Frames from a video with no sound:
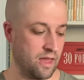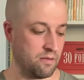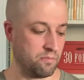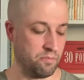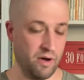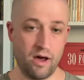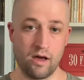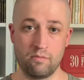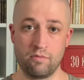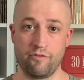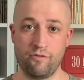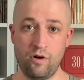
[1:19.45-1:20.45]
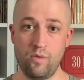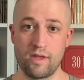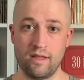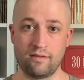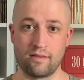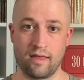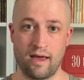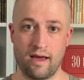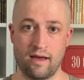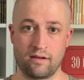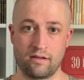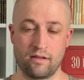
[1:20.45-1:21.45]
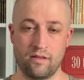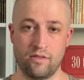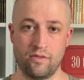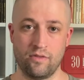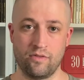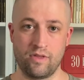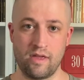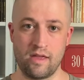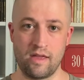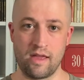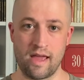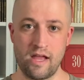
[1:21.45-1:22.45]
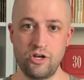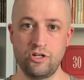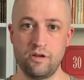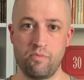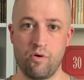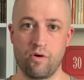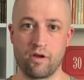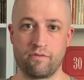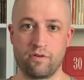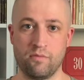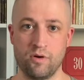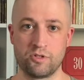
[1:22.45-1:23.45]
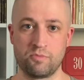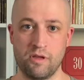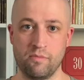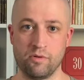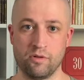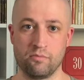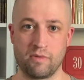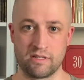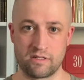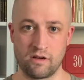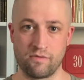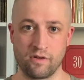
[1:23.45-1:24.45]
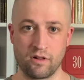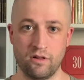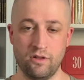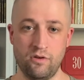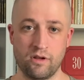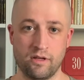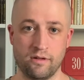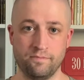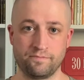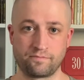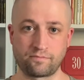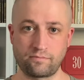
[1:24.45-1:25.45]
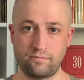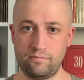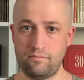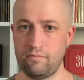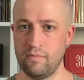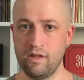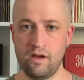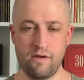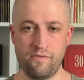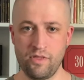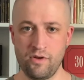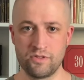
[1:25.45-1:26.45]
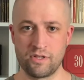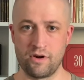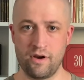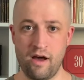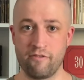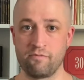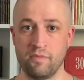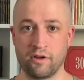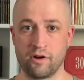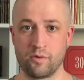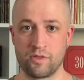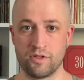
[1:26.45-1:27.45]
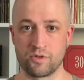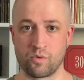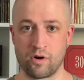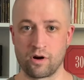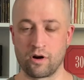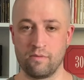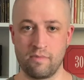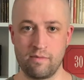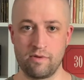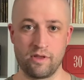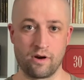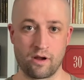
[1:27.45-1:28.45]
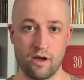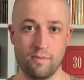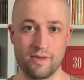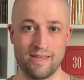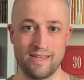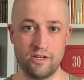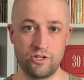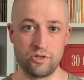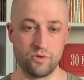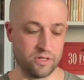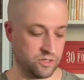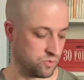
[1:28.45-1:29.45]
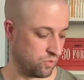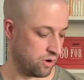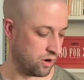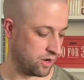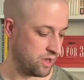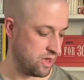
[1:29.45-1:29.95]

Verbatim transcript: but before we get to that the entry point for most people myself included uh, for those that are not familiar with his work or maybe that are coming into his work,